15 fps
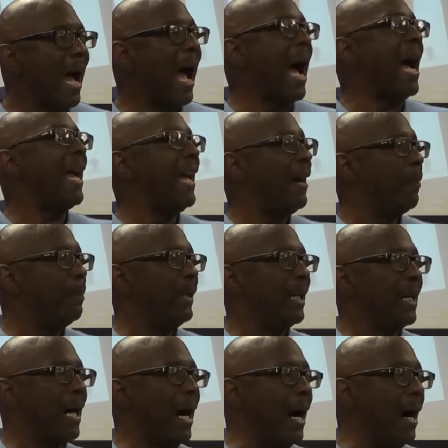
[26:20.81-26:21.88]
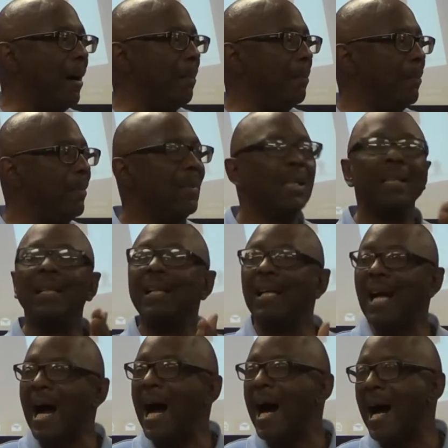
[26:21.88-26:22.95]
I have become
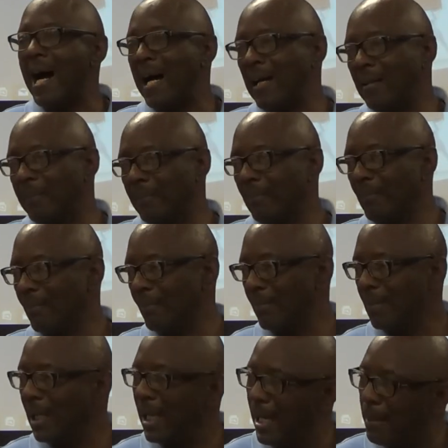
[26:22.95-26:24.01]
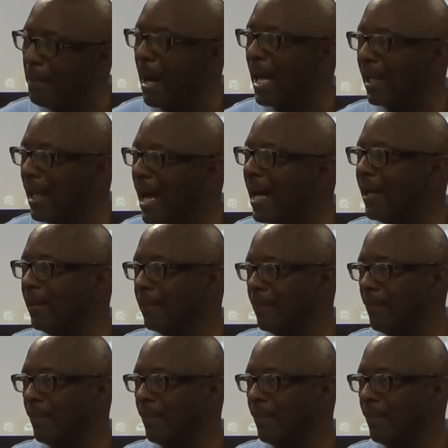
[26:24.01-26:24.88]
God in my life.